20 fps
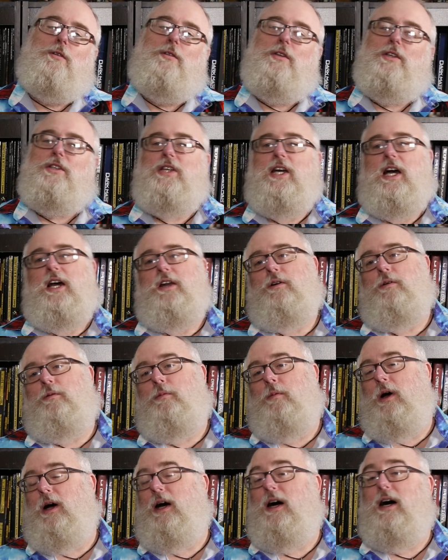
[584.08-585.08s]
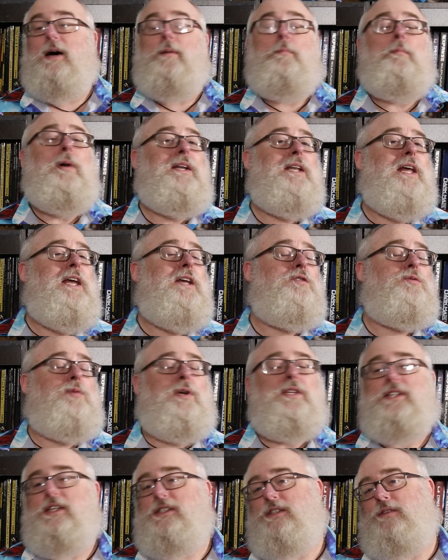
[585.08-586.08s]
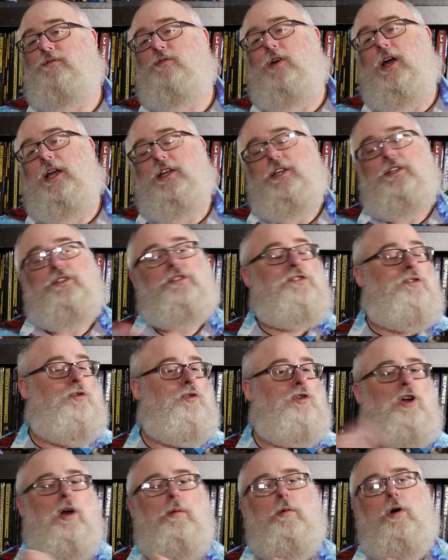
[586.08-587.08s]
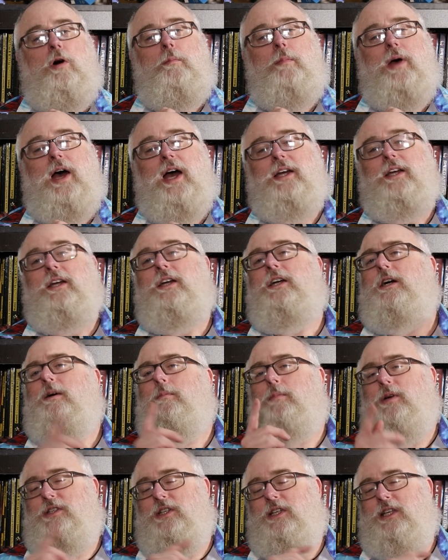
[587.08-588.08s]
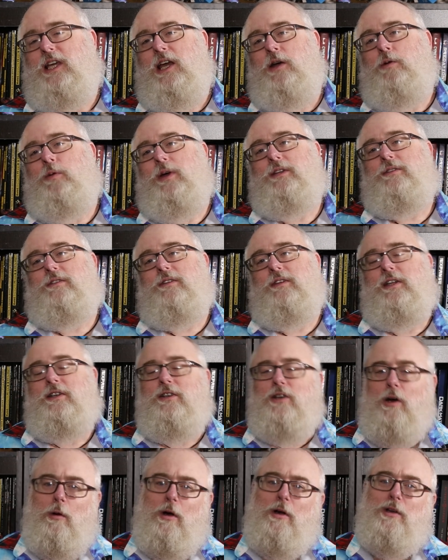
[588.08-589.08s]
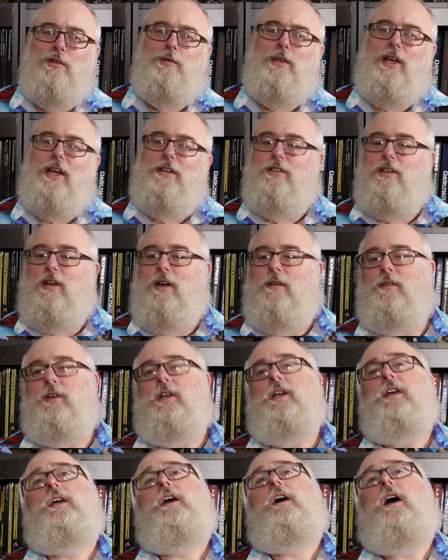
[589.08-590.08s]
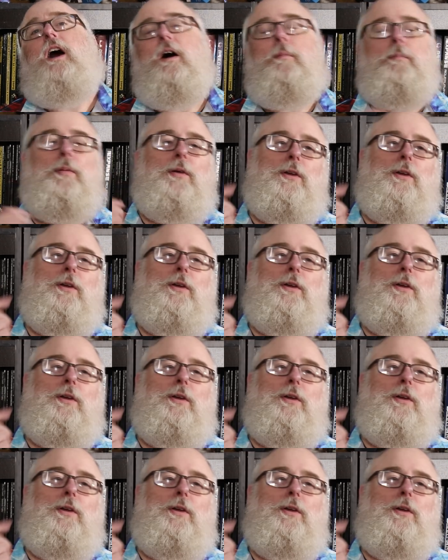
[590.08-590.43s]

on the channel uh, Mondays, Wednesdays, and Fridays, so come on back, but you can't wait till then. No worries, we got you covered. Up